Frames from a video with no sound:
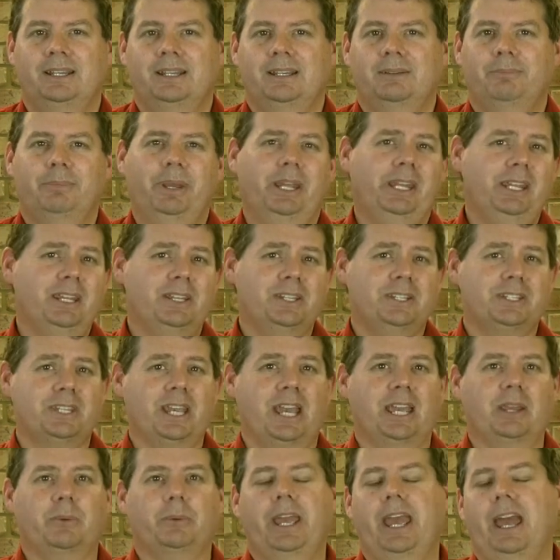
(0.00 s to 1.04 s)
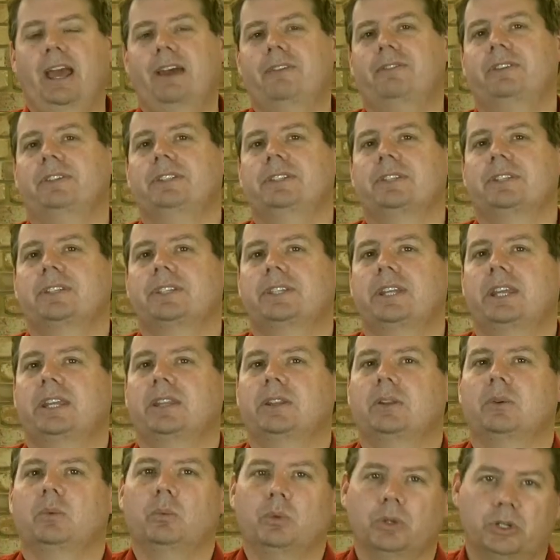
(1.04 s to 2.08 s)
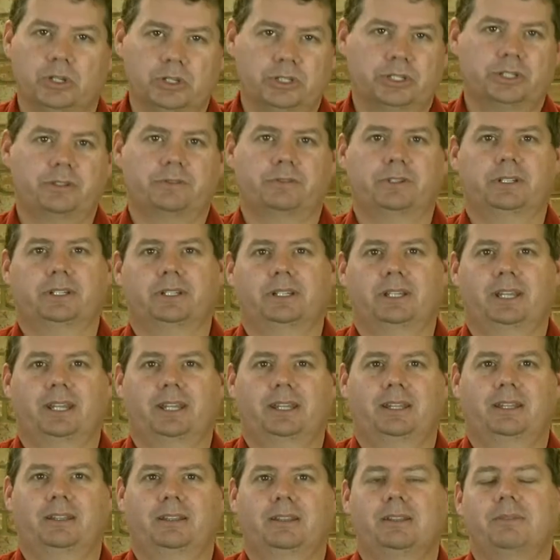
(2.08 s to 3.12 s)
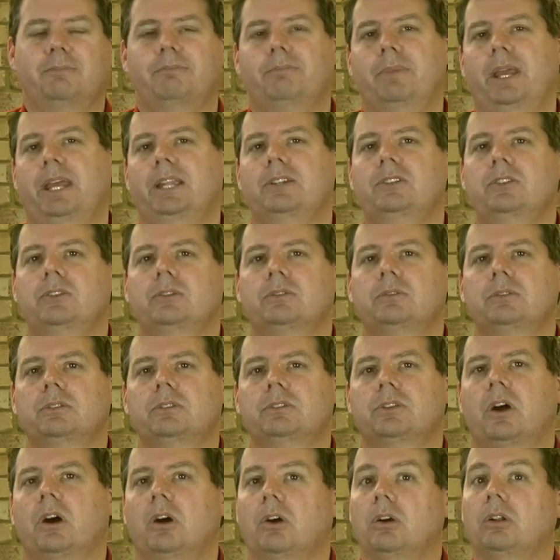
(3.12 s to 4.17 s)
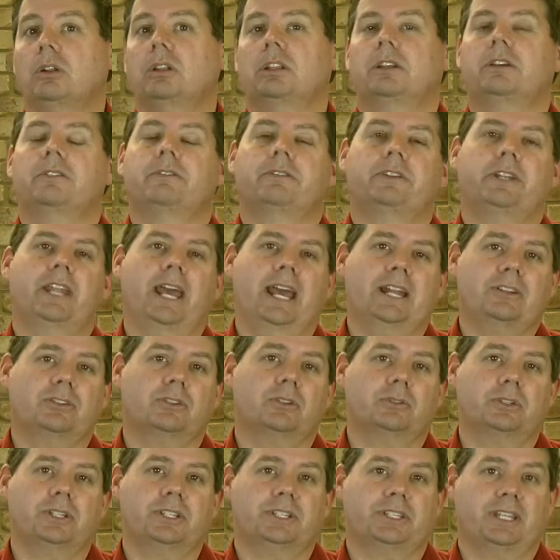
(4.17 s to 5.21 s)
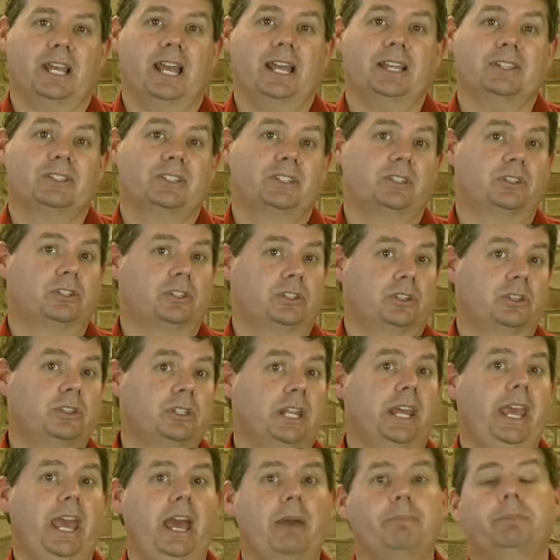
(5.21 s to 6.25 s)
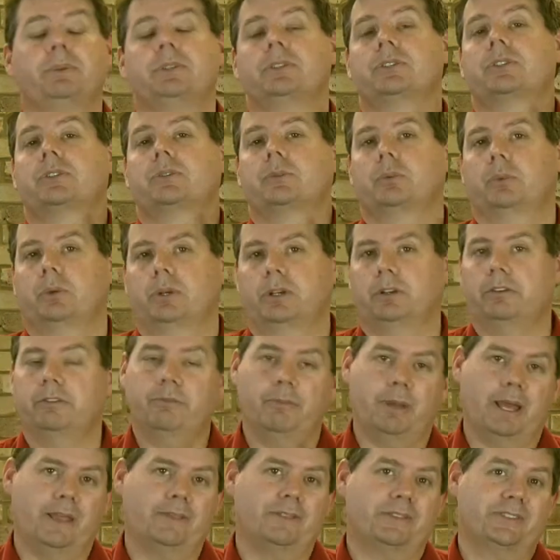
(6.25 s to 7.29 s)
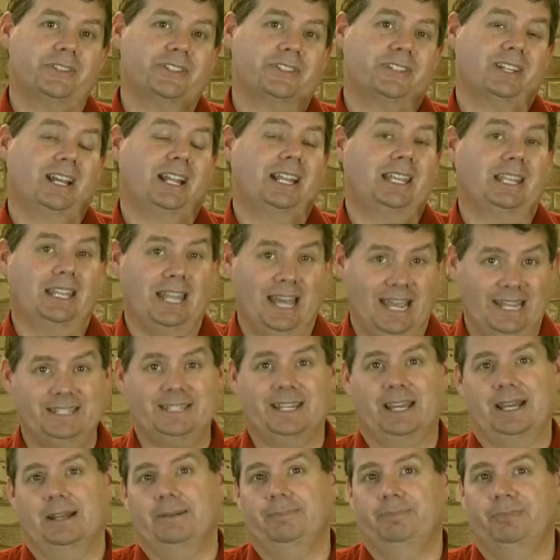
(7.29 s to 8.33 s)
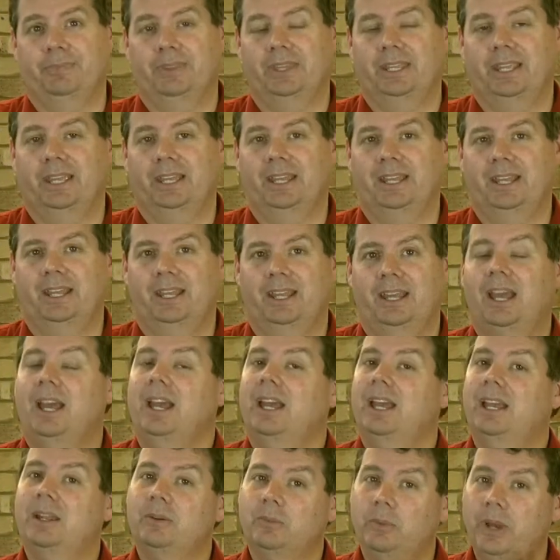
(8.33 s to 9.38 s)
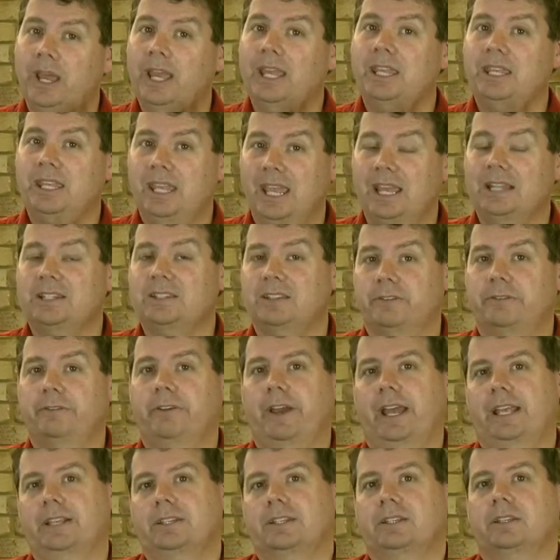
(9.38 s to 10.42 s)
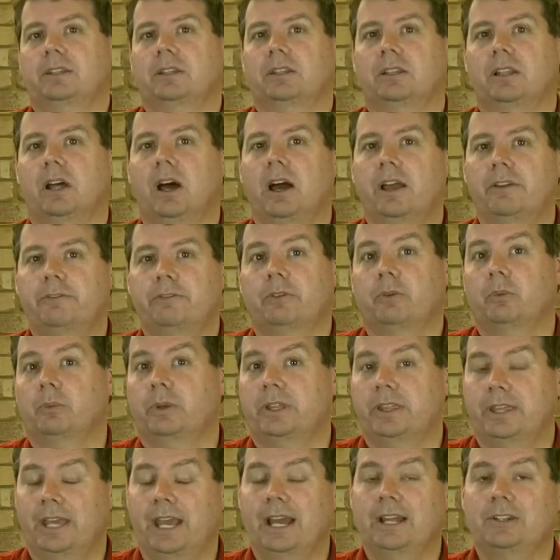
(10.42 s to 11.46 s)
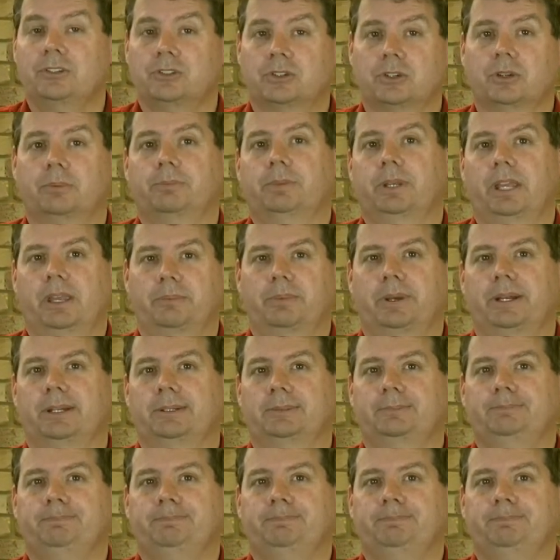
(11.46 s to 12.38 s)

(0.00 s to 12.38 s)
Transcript: Many are saying we haven't seen the worst of it. The mental toll of natural disasters usually happens 12 months later. And we're yet to face life without JobKeeper.